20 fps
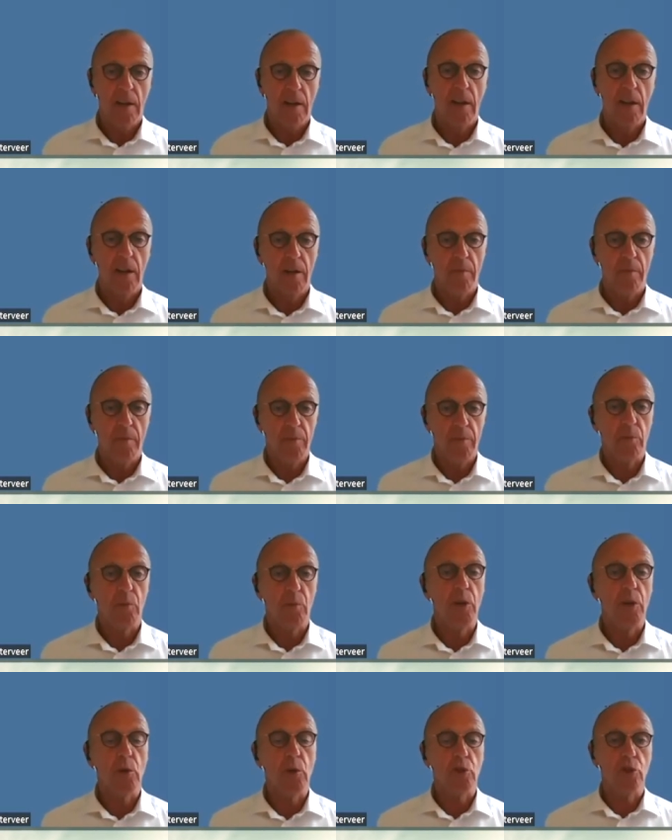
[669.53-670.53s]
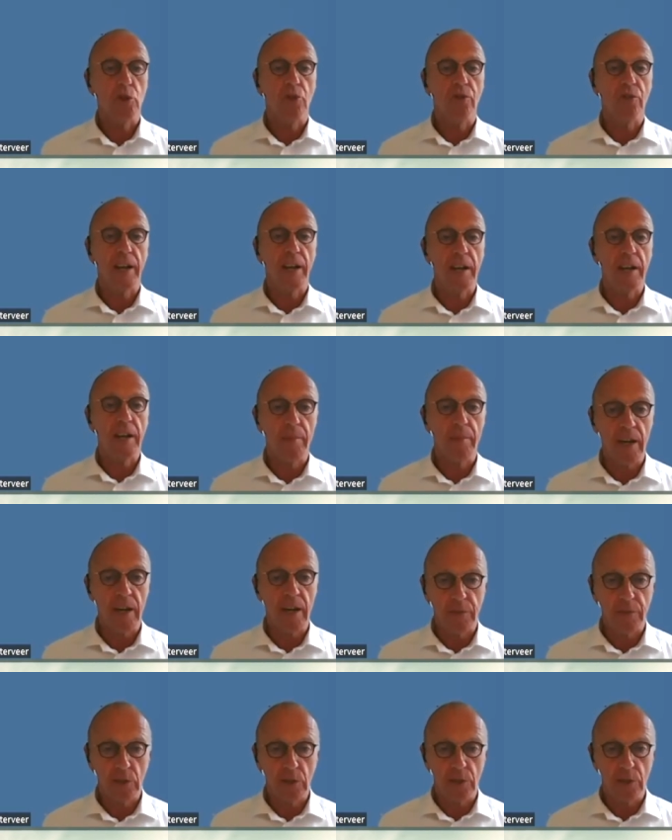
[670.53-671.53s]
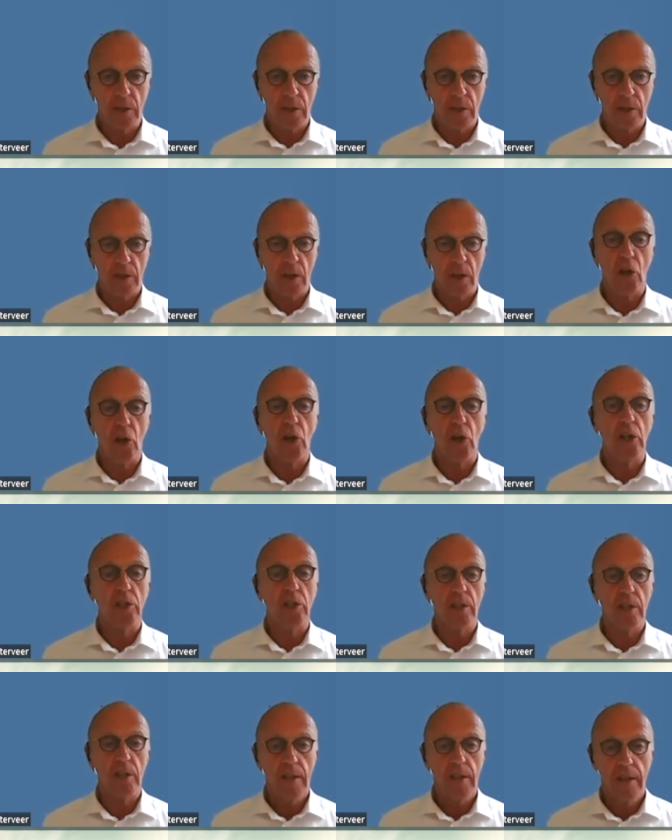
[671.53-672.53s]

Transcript: uh, but we also already benefit a lot